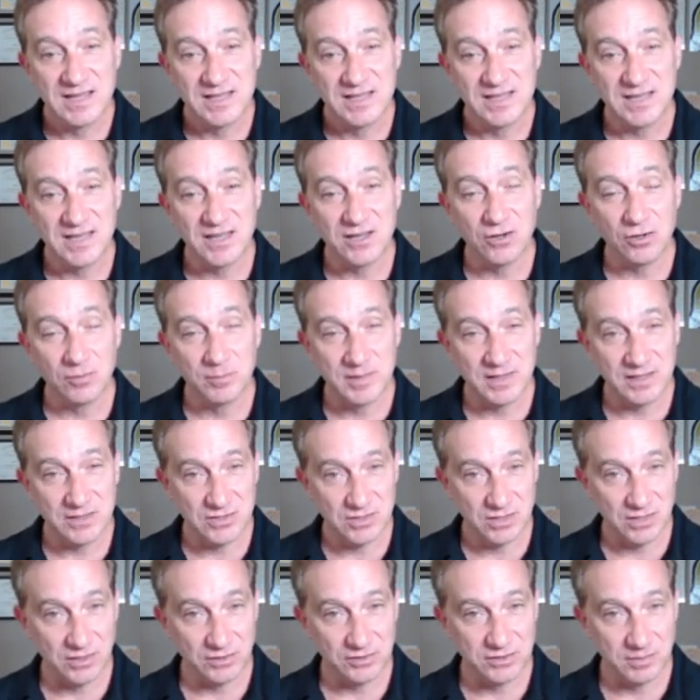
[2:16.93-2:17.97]
Yield
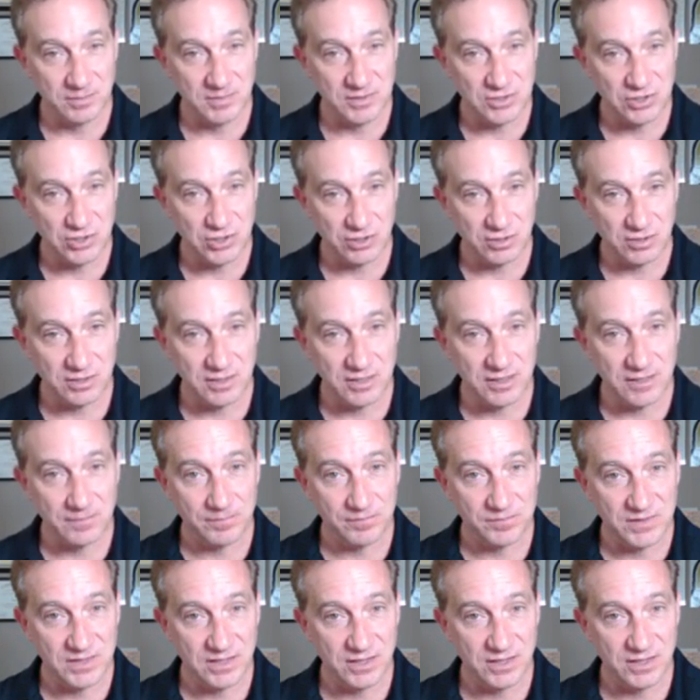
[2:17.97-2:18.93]
means yield to maturity.